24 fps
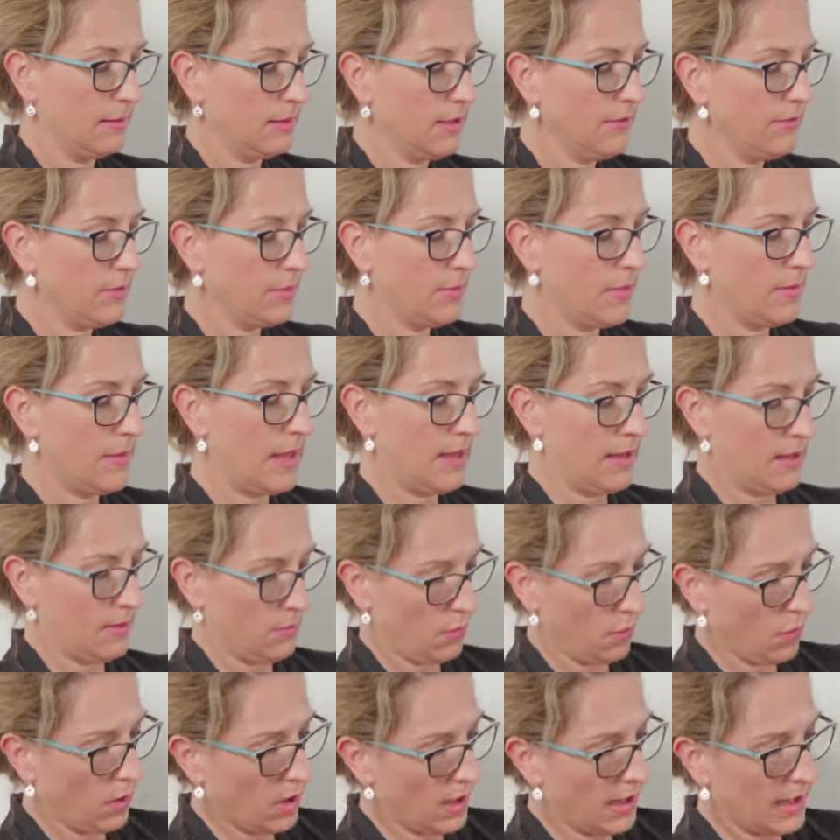Give them a
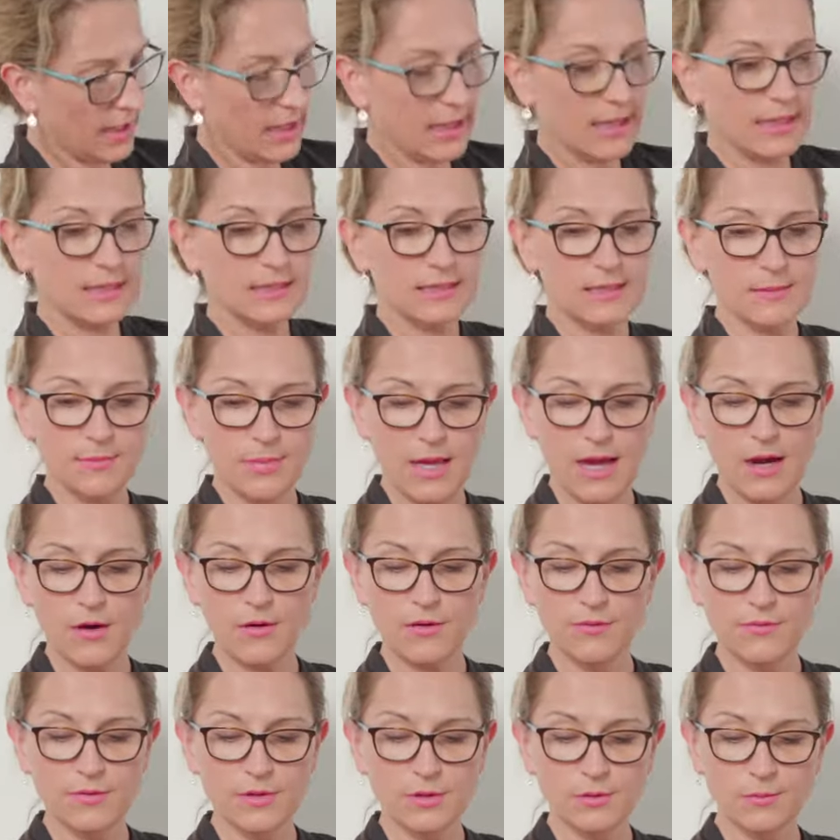wire and some
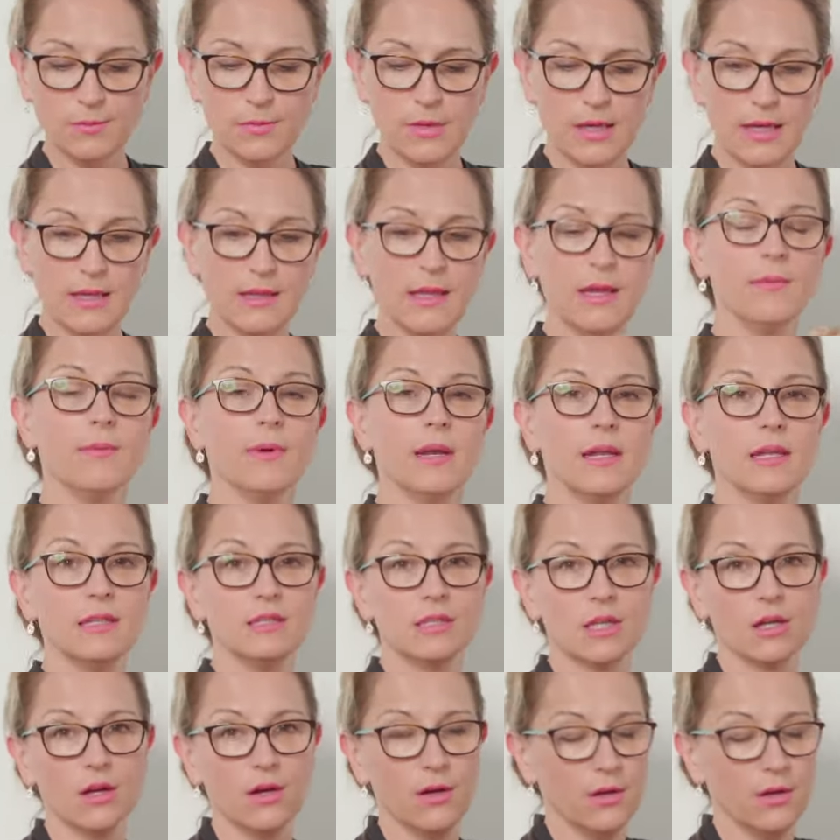parafilm, and they're ready to go.